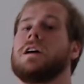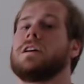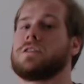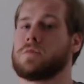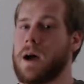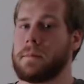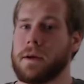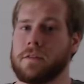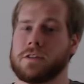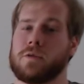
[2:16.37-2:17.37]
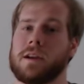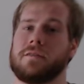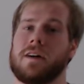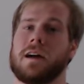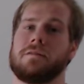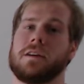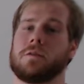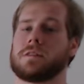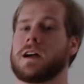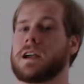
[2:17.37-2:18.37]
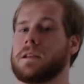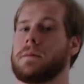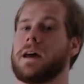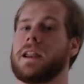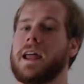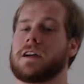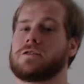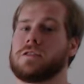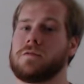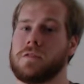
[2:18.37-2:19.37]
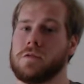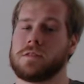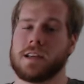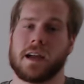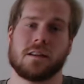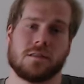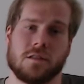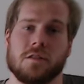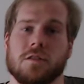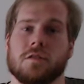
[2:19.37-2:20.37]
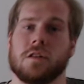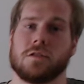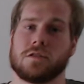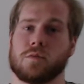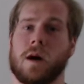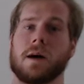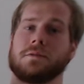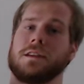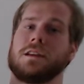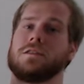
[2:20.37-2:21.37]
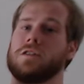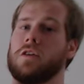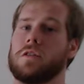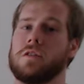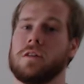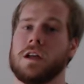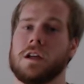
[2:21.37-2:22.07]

Swap every 25 feet. We're talking about an extra few seconds to do those swaps in total.